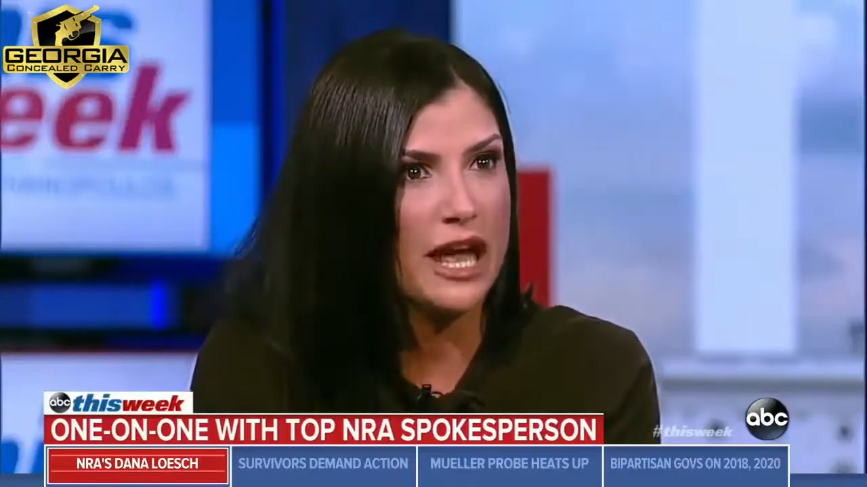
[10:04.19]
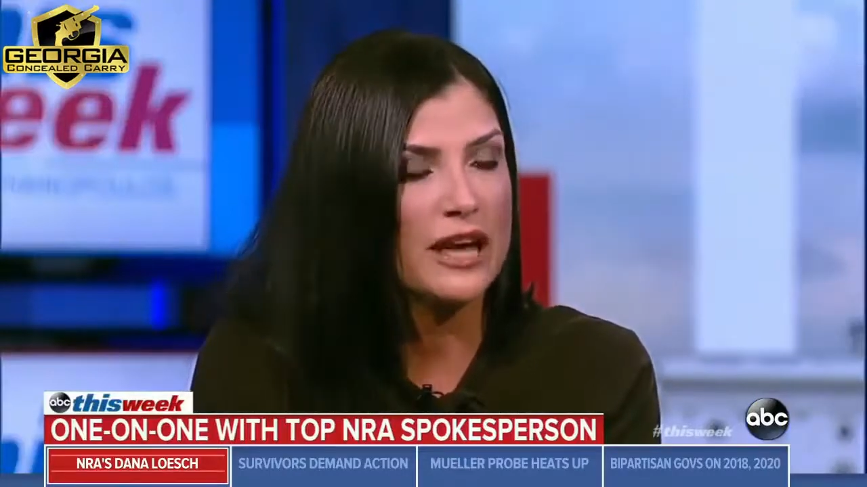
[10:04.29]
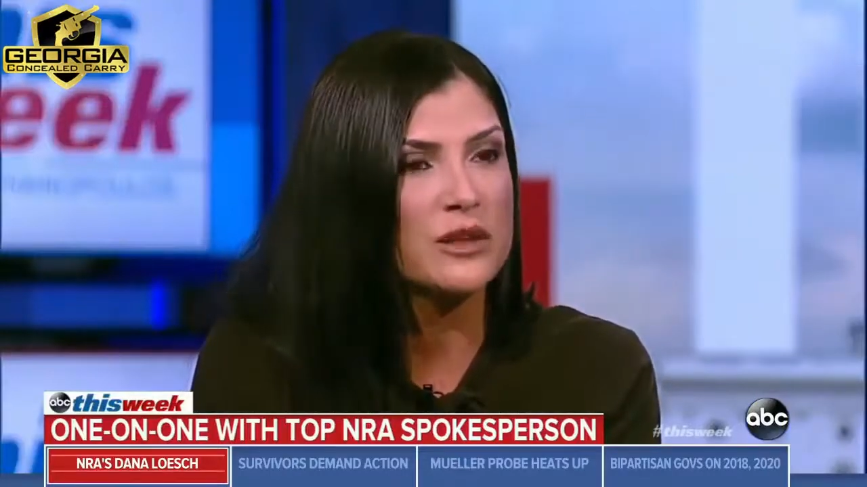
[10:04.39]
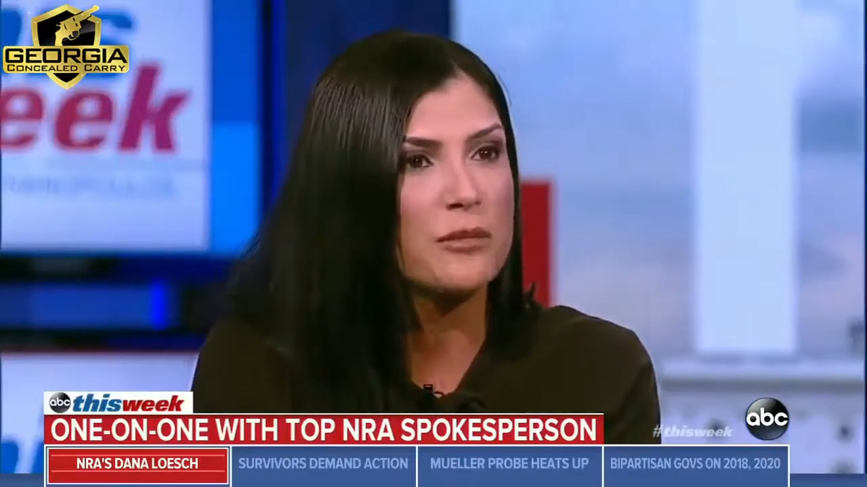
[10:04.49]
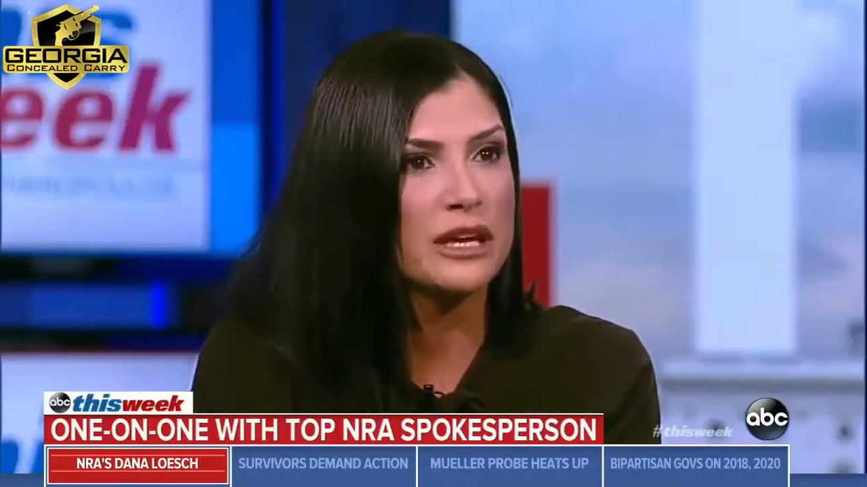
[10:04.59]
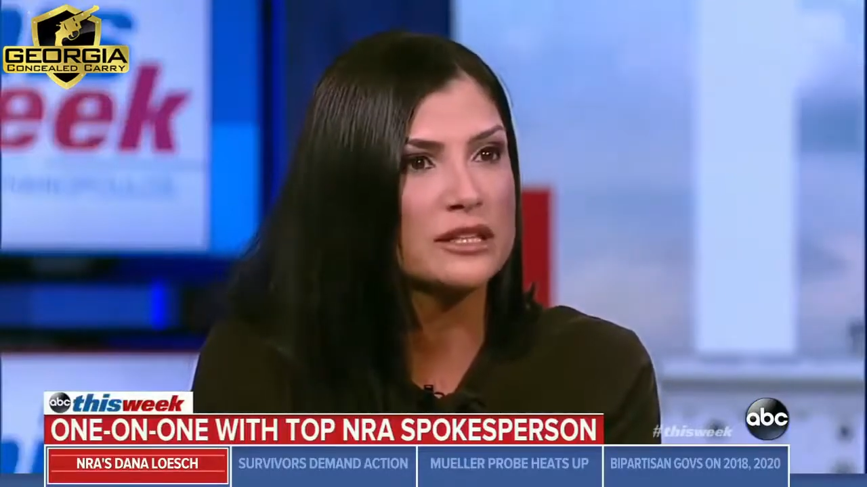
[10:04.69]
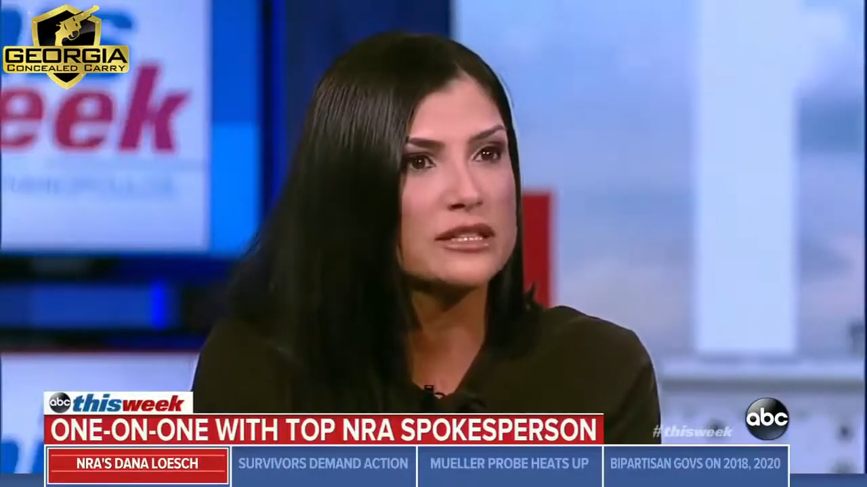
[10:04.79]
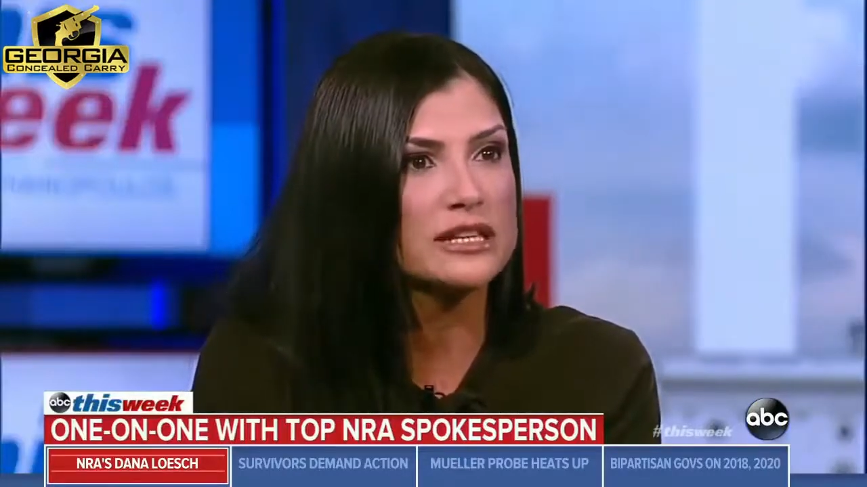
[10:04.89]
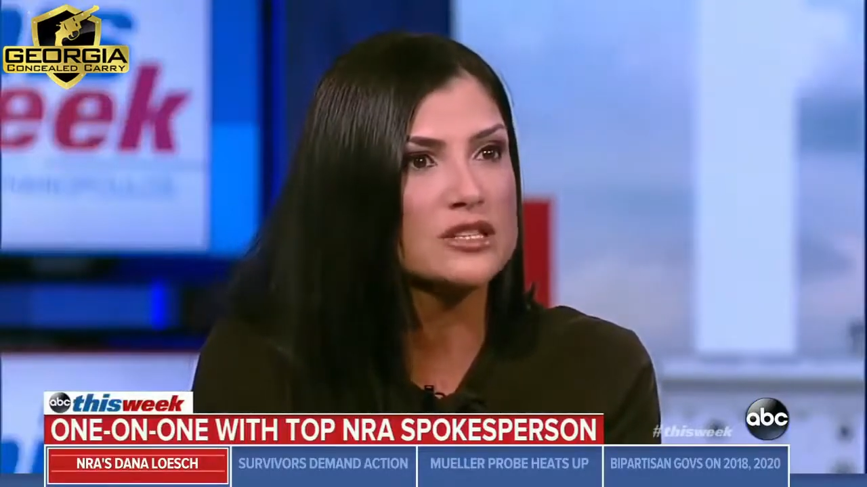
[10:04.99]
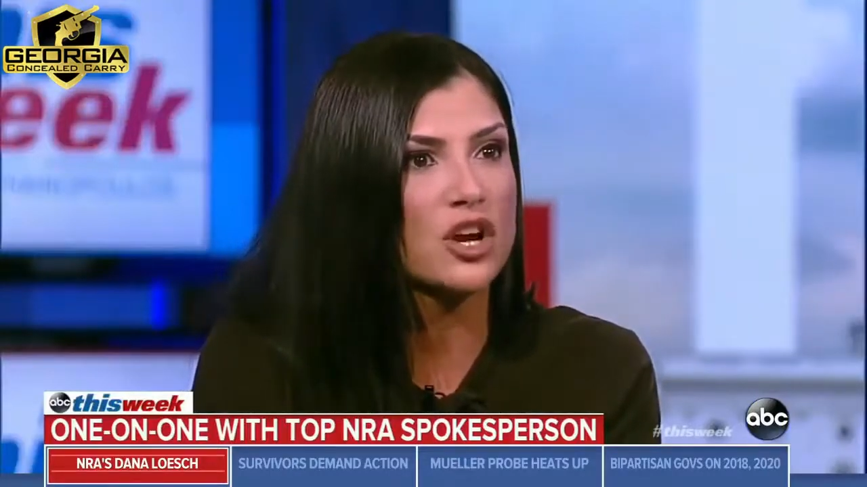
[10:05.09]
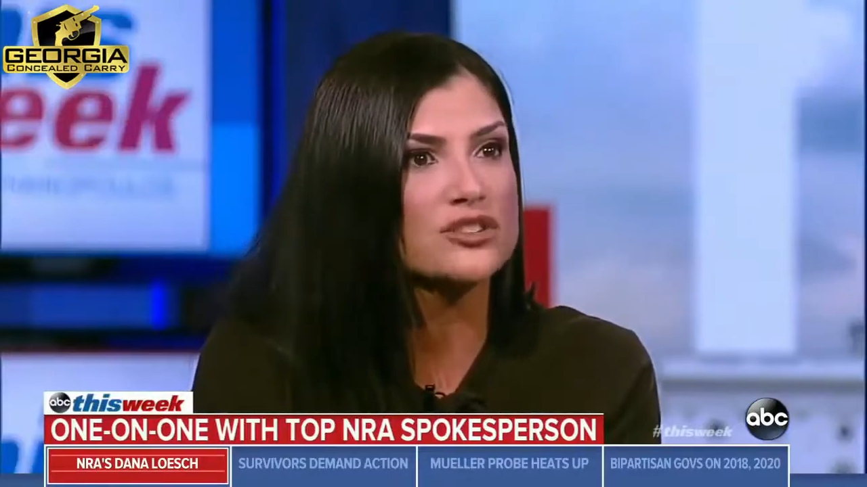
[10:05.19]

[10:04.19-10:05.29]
and the penalties are